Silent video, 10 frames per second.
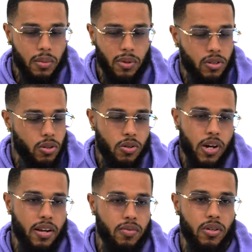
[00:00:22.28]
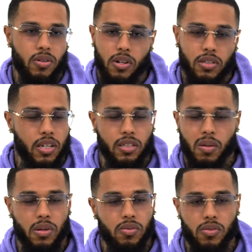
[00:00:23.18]
But you know, you got to elevate. You can't stay at the
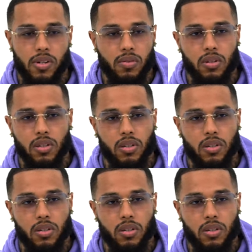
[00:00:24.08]
same level forever.